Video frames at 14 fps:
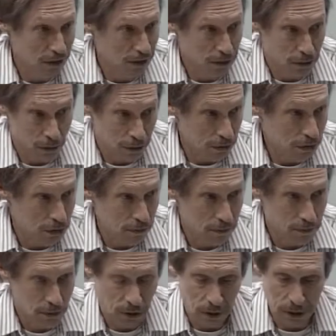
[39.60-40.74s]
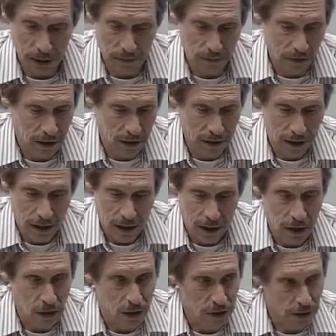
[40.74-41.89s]
in the schools, so I'm very
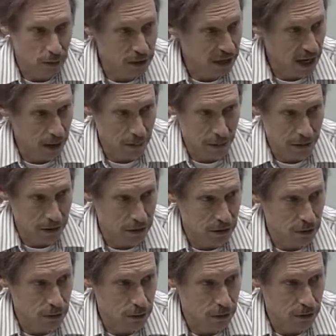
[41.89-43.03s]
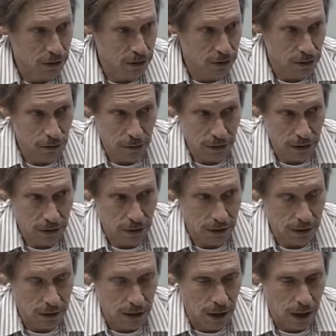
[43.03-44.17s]
interested in what's happening in the schools, in the school
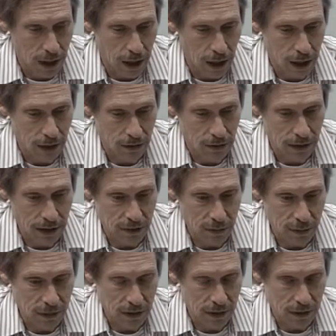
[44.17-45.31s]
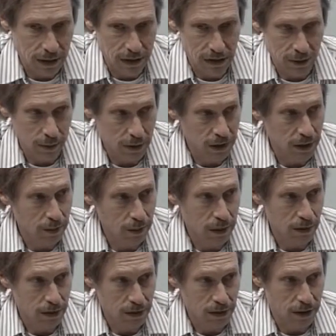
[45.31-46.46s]
district. So that's one reason right there, being a
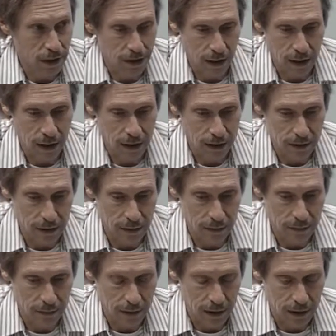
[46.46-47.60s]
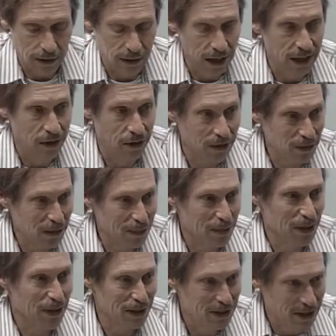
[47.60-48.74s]
parent. And I'm excited always when a
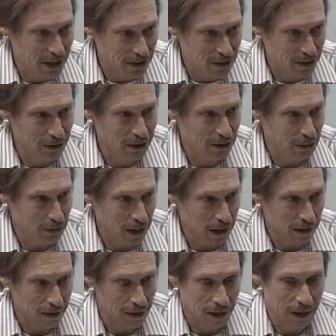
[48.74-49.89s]
parent says they're going to run,